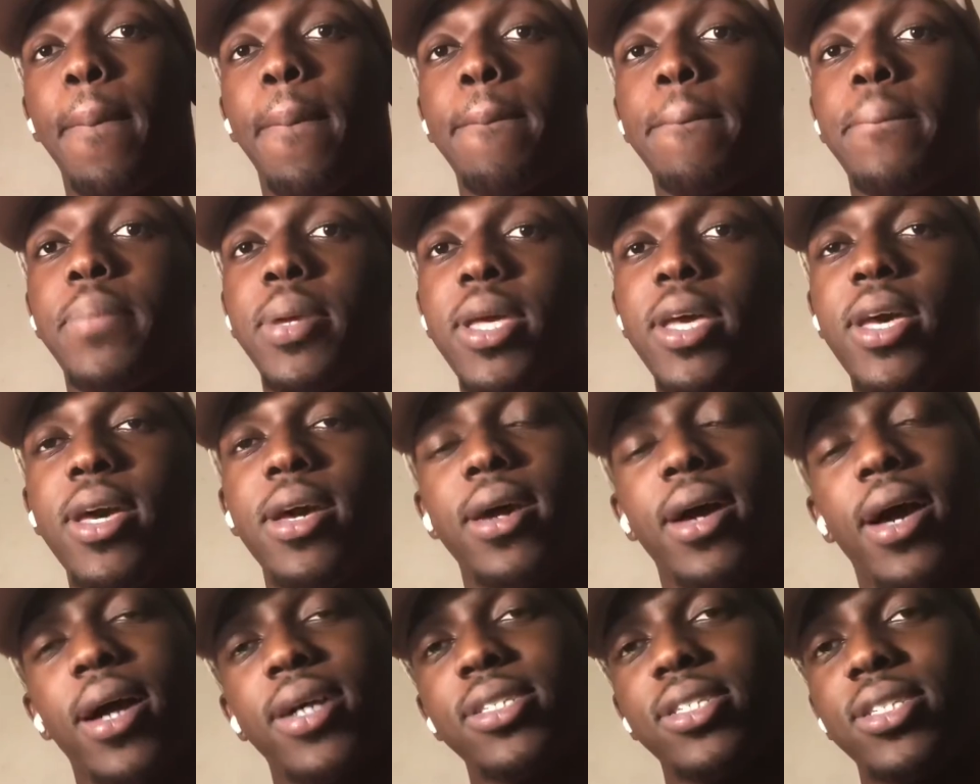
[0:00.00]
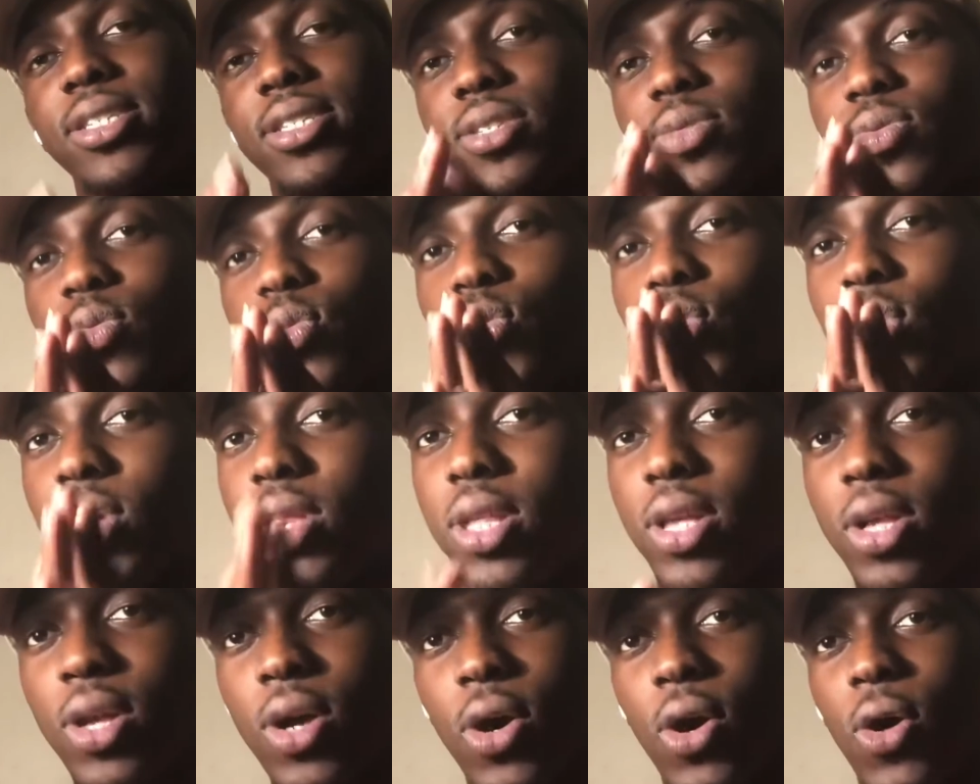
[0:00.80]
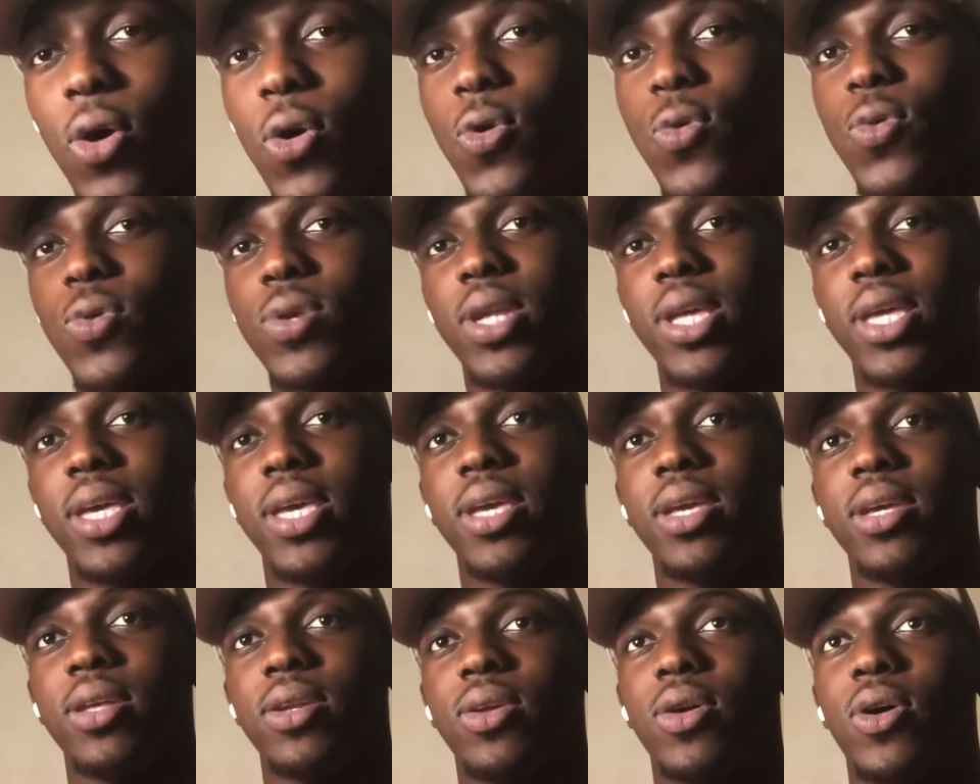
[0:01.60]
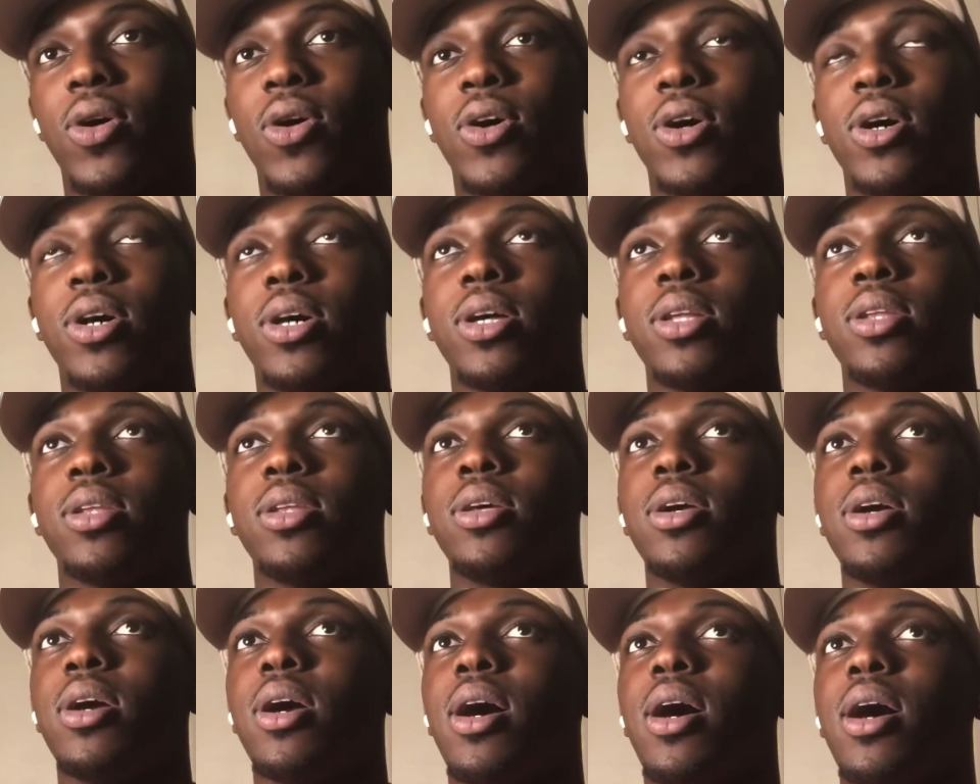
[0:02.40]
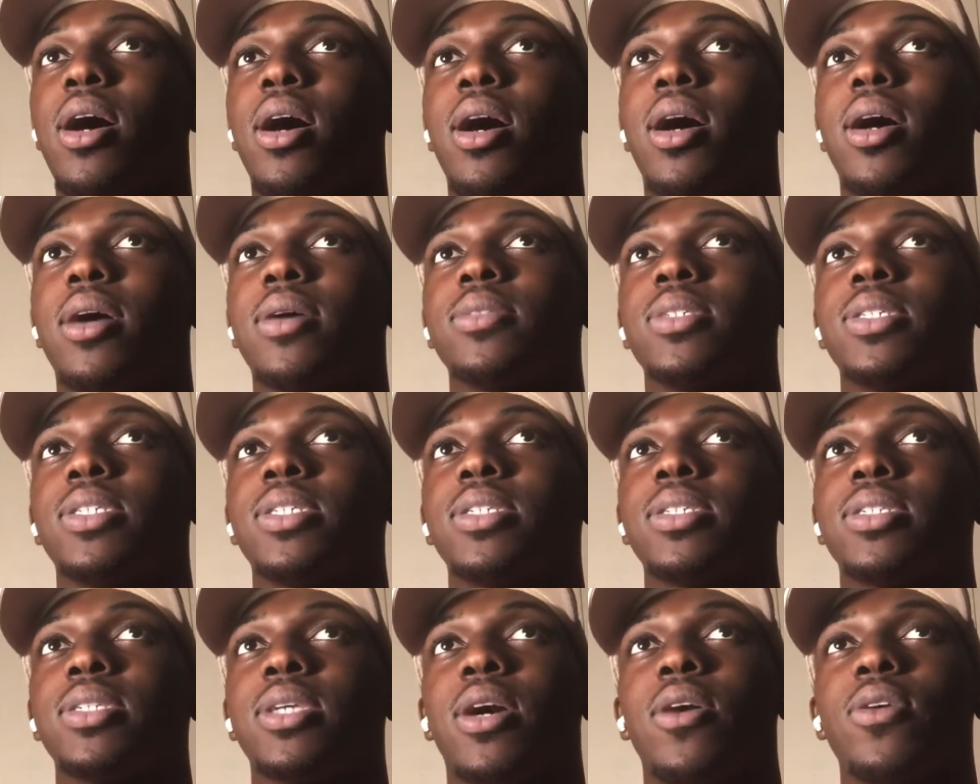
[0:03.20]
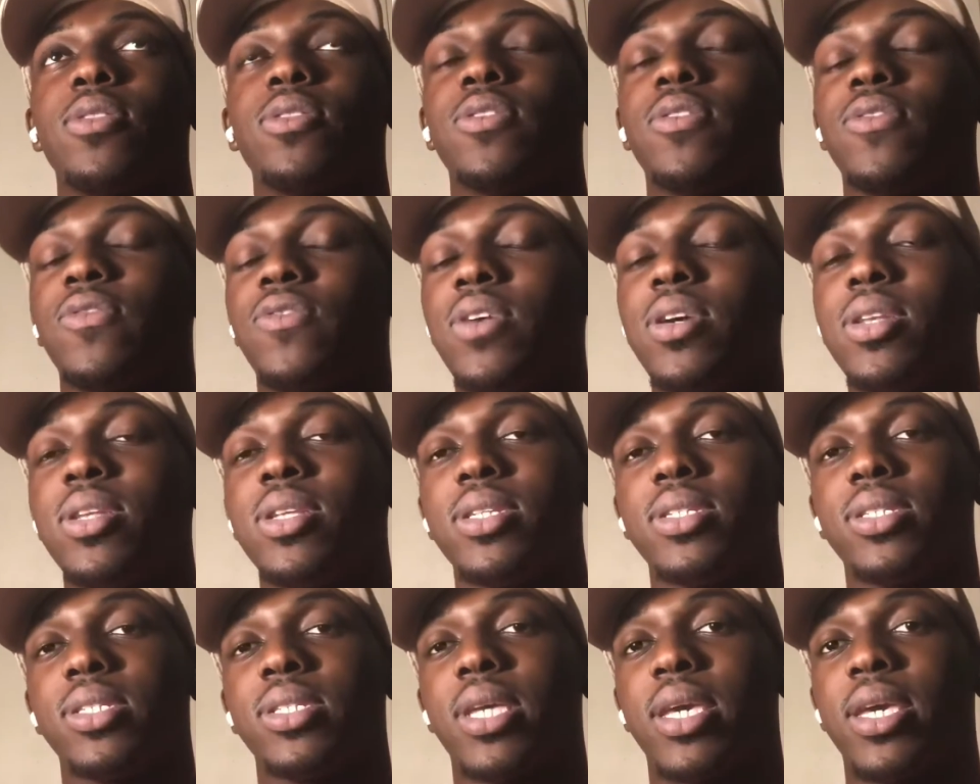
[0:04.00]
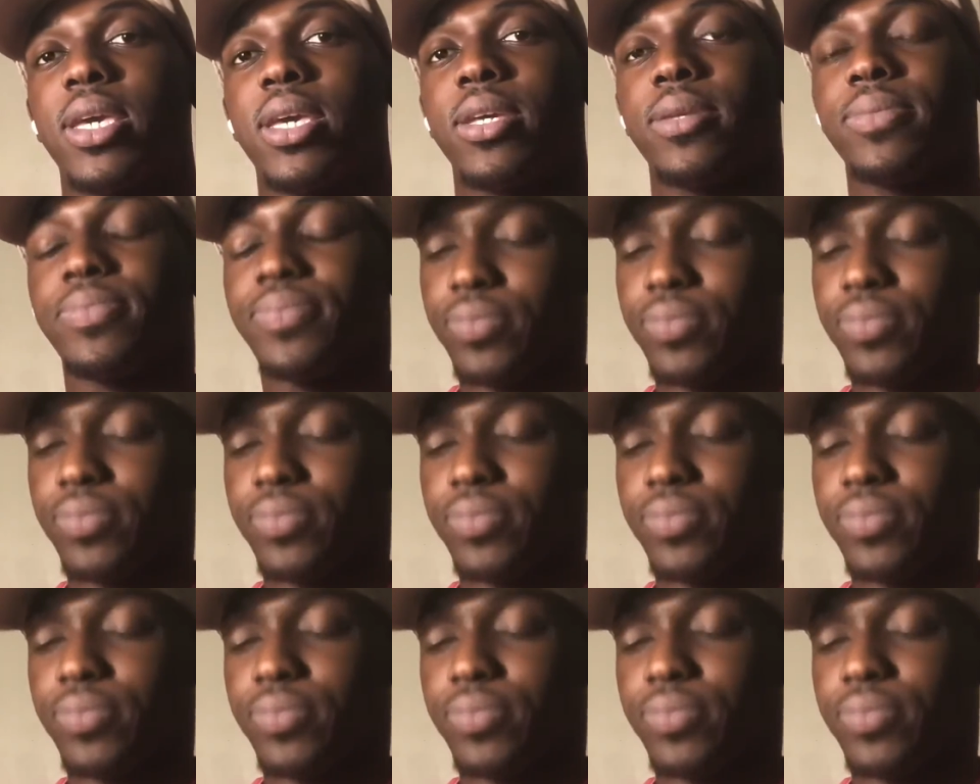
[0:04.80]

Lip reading: But yeah, I just really honed in on just health and fitness, and